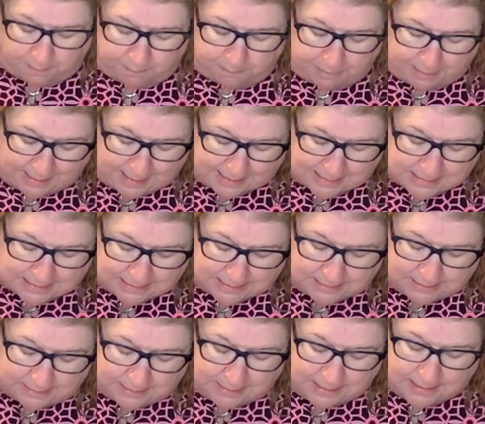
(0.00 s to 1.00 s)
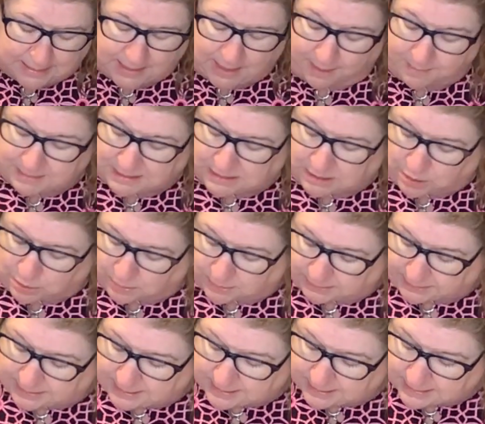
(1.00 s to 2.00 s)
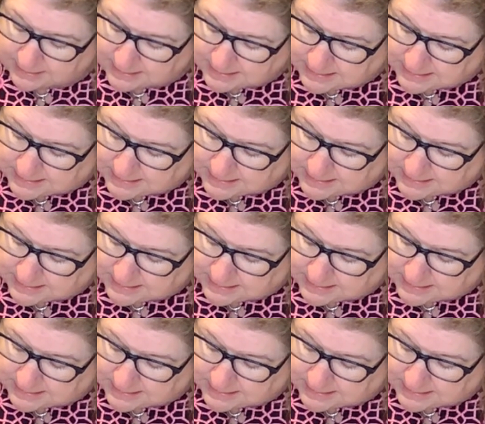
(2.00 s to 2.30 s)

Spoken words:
but Thomas Hughley is